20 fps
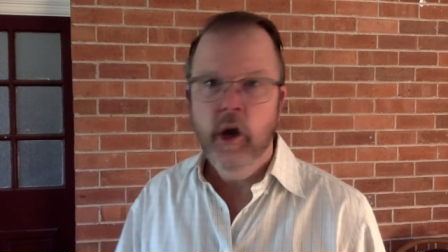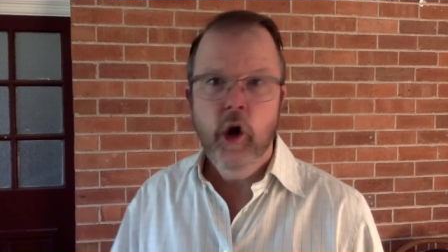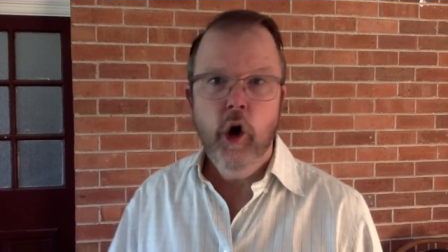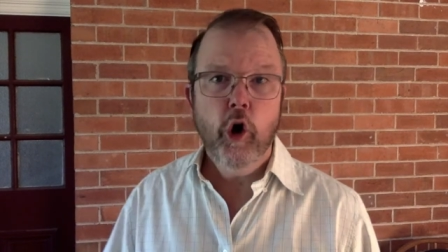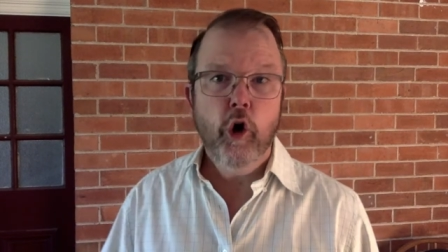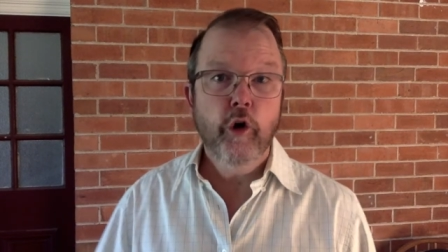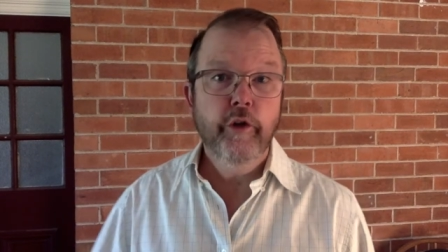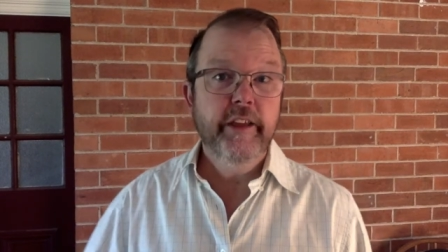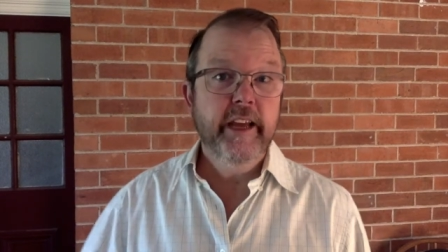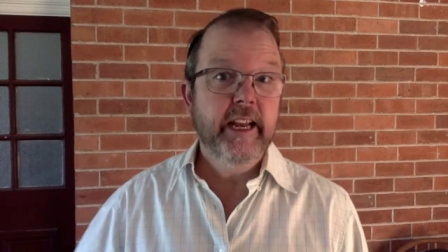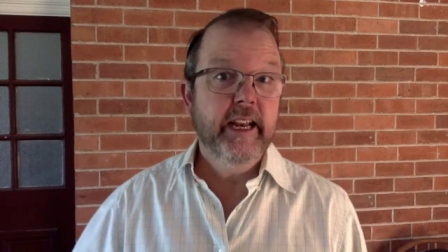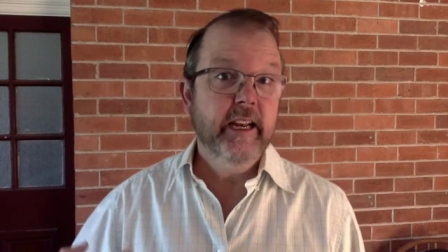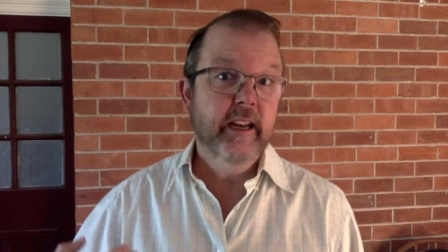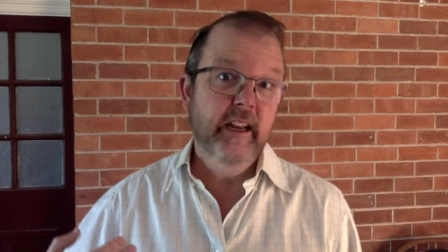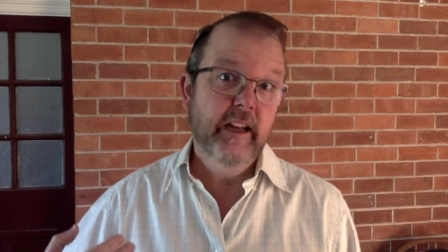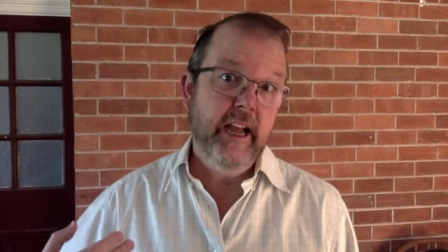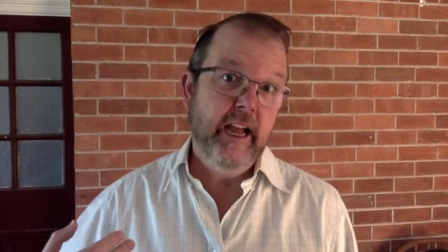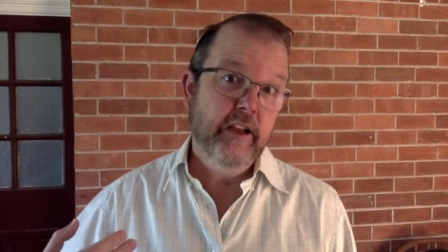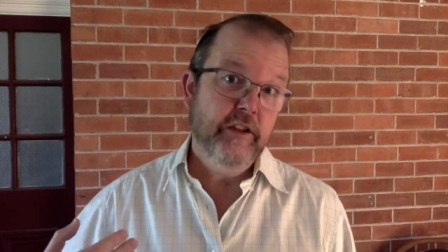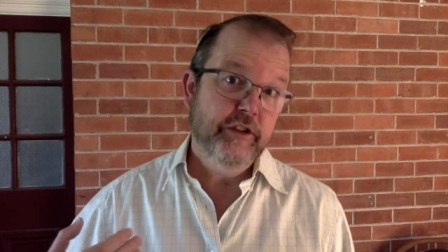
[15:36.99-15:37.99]
Or then,
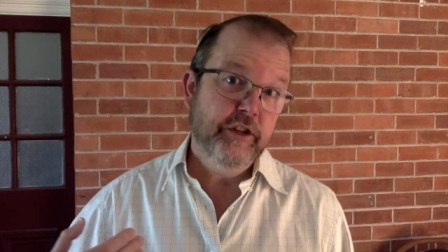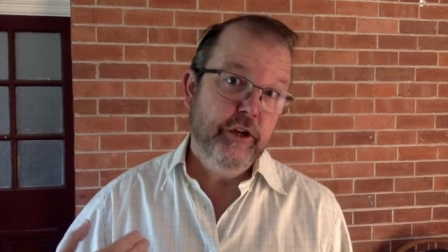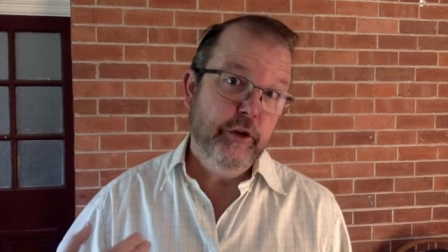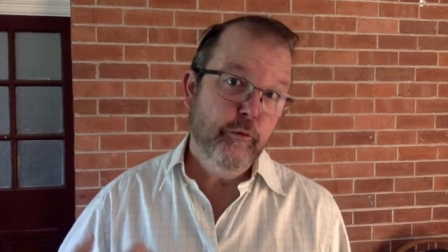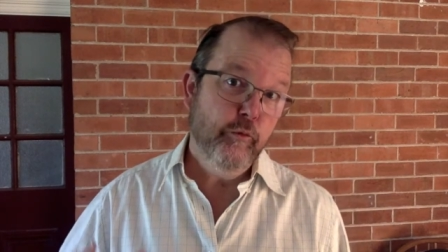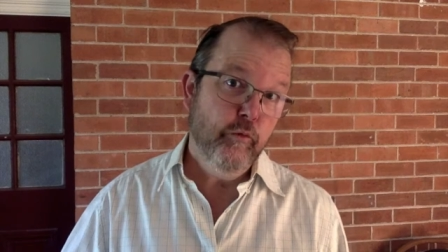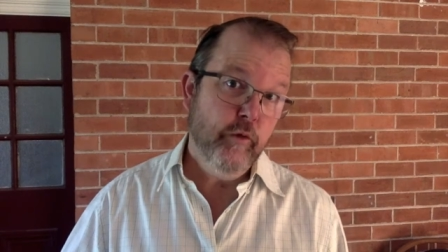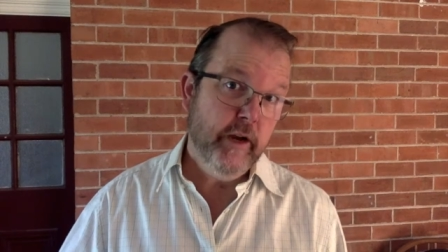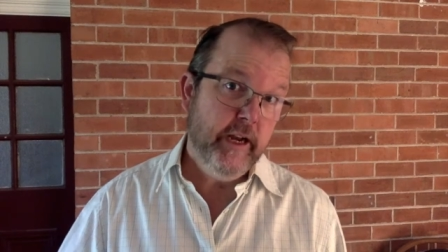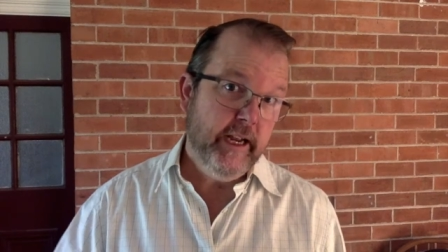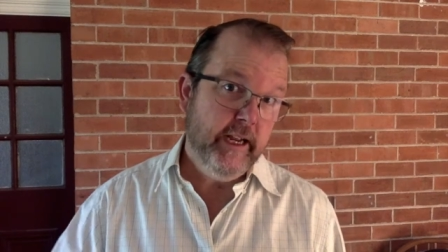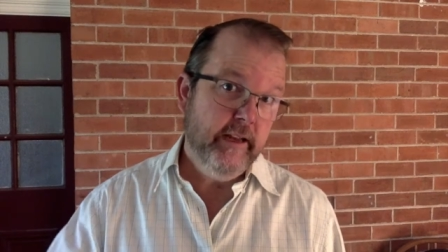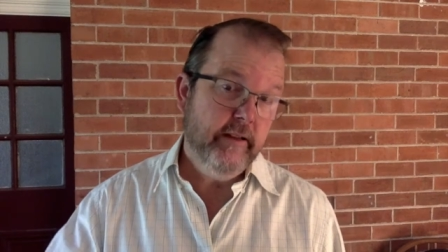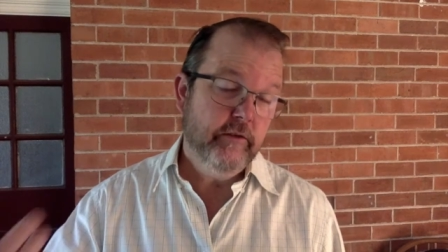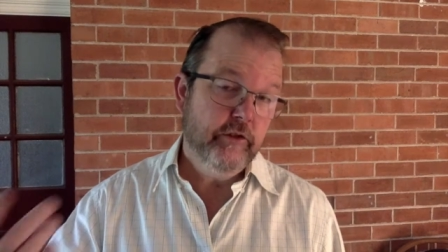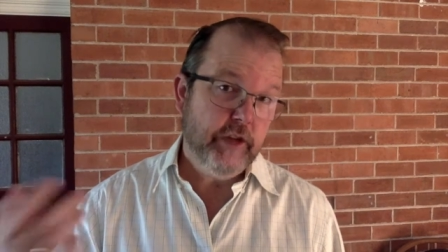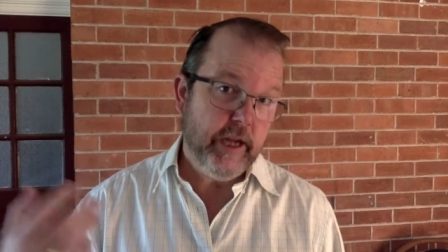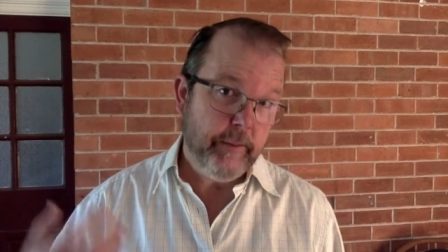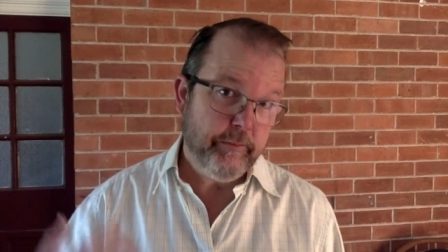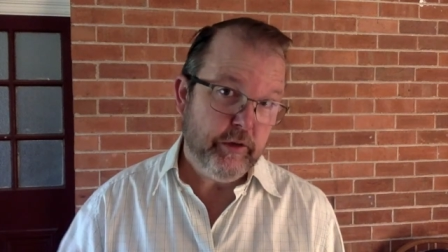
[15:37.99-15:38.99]
as you read
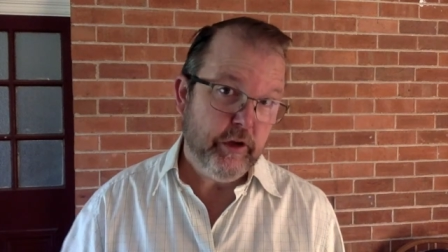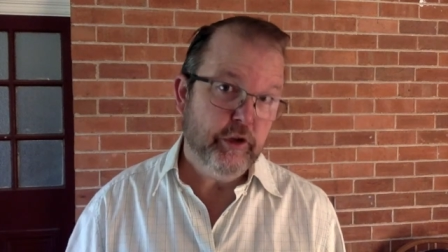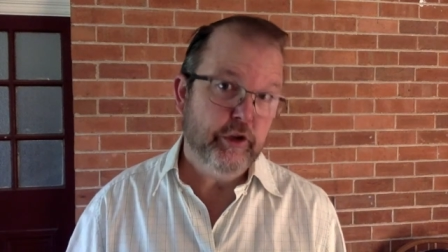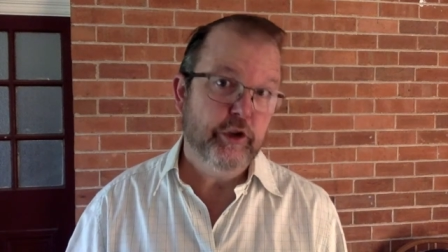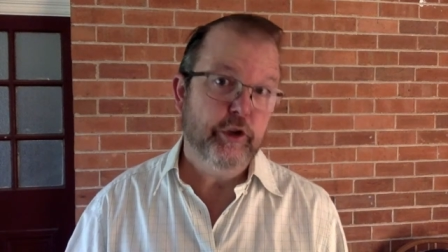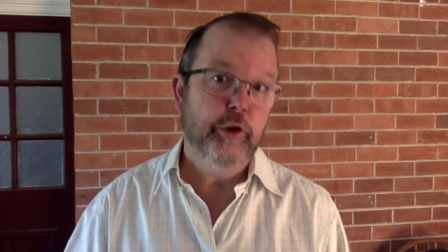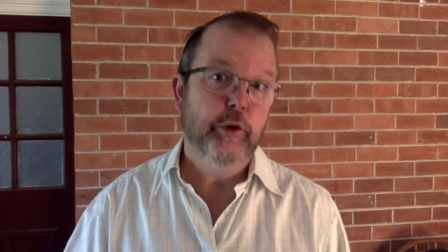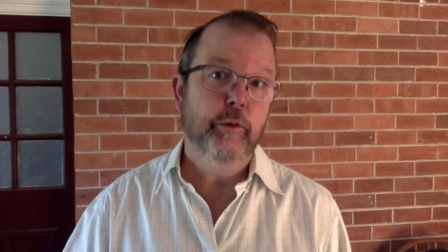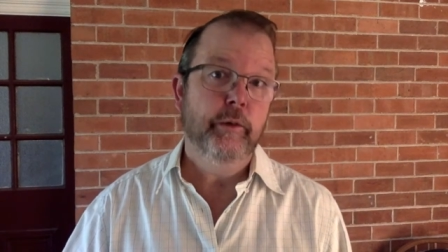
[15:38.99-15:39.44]
chapter 2